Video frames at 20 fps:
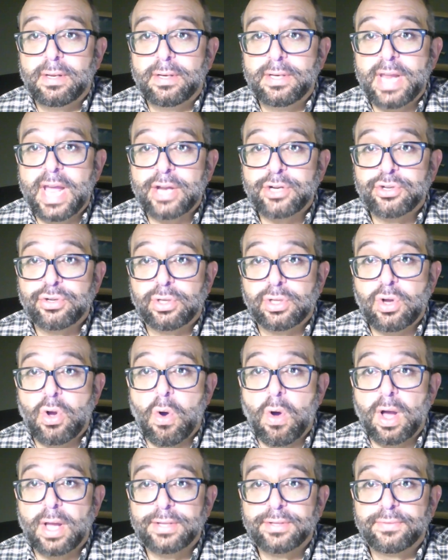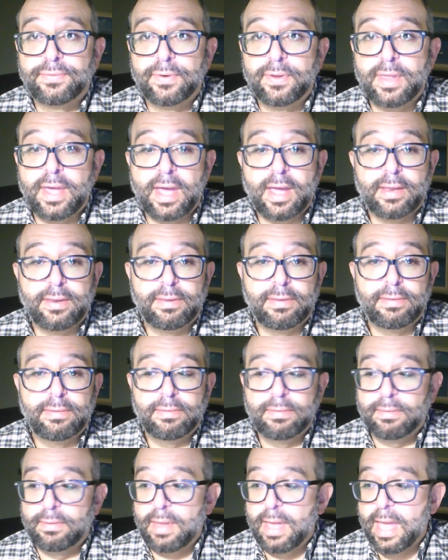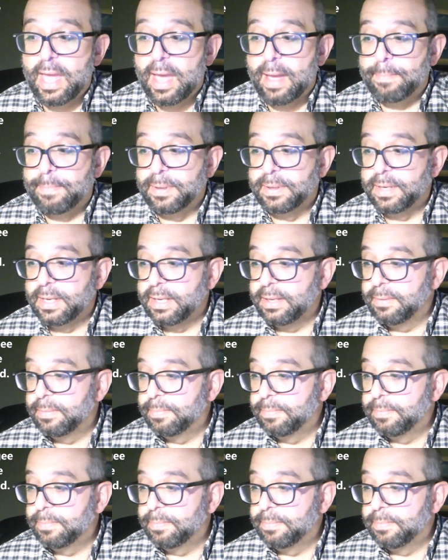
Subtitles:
a natural cause for that happening.